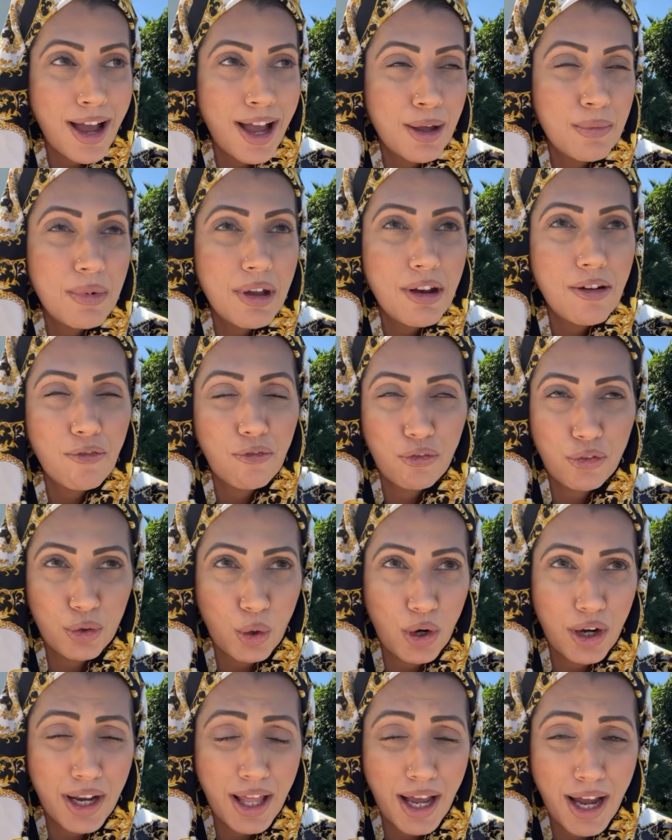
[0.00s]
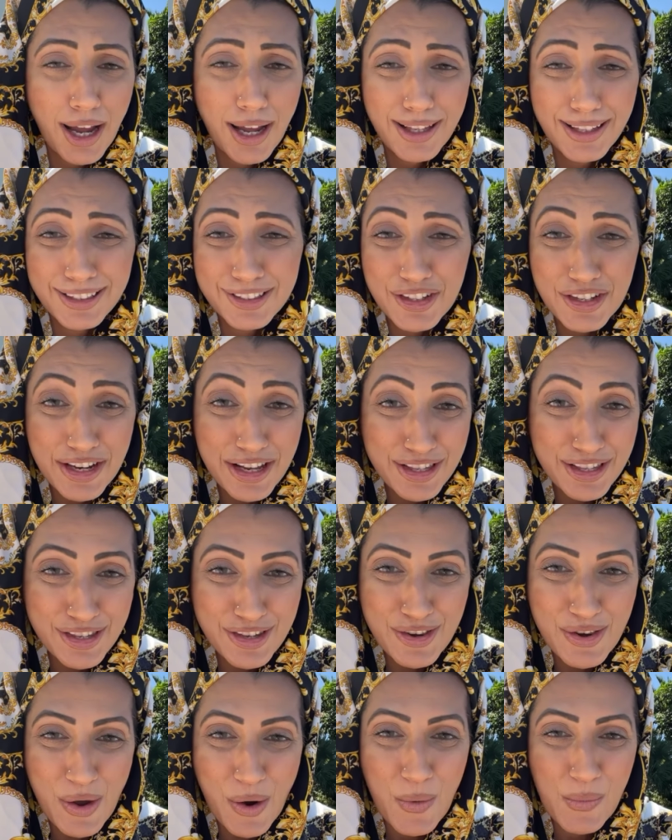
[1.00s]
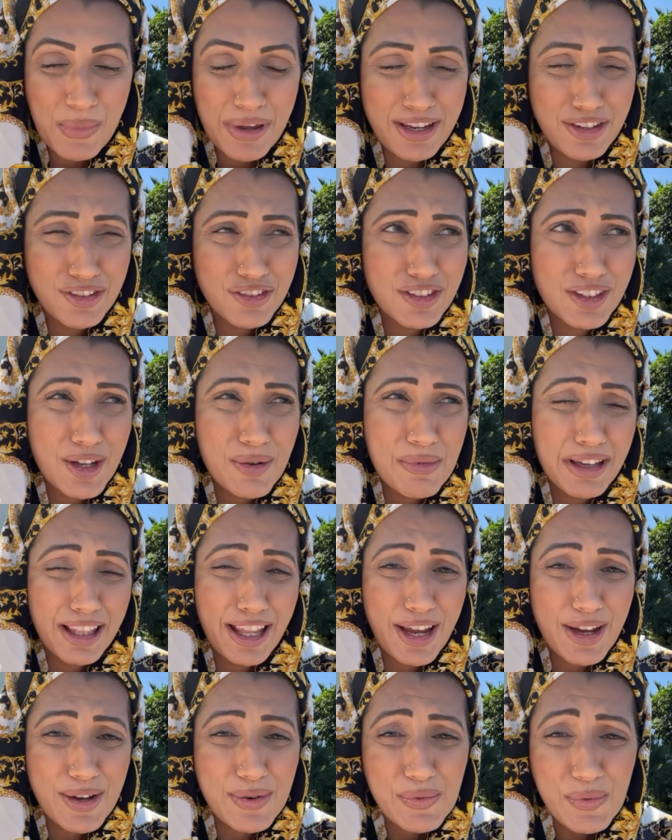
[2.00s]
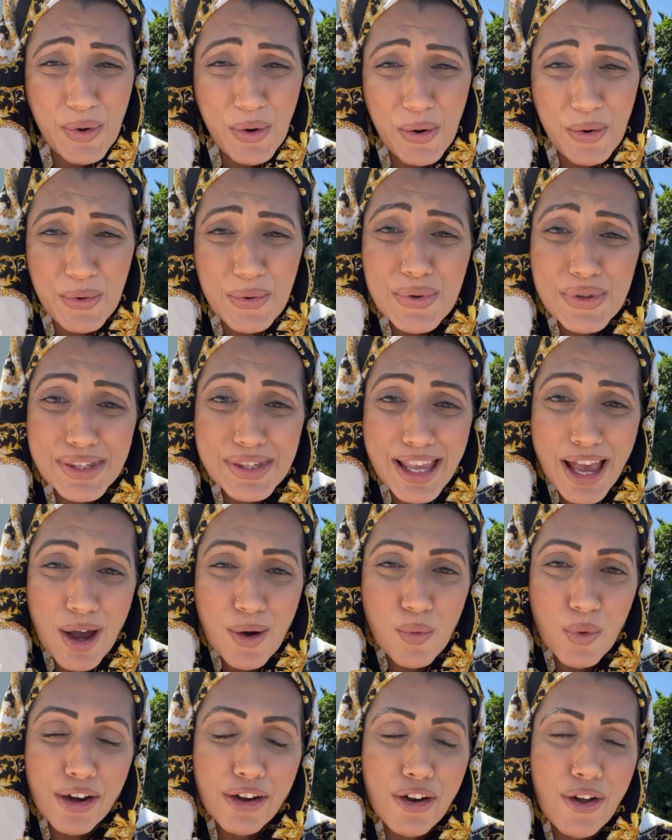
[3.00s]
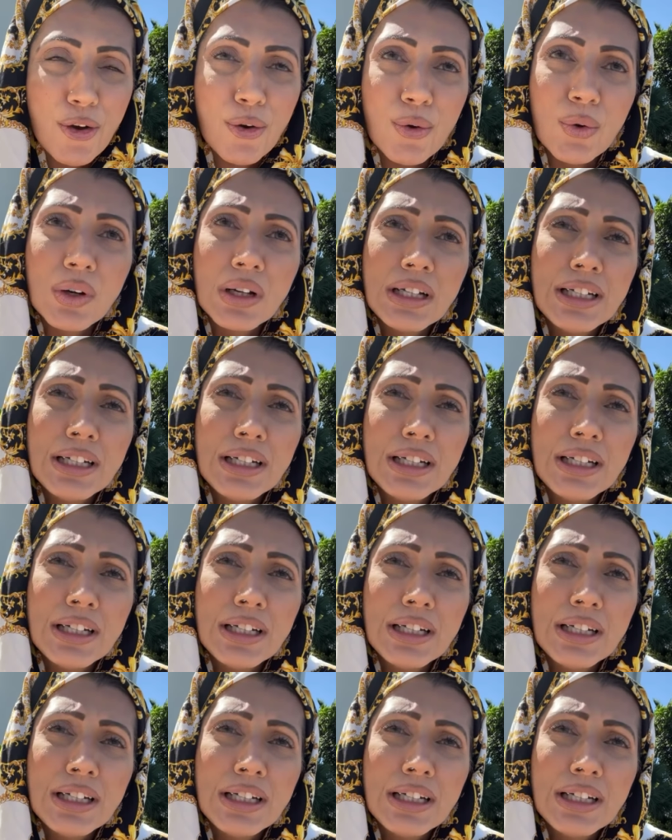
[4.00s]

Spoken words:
I'm in Florida, she doesn't know me, she's gonna be like, whoa, who's that weirdo?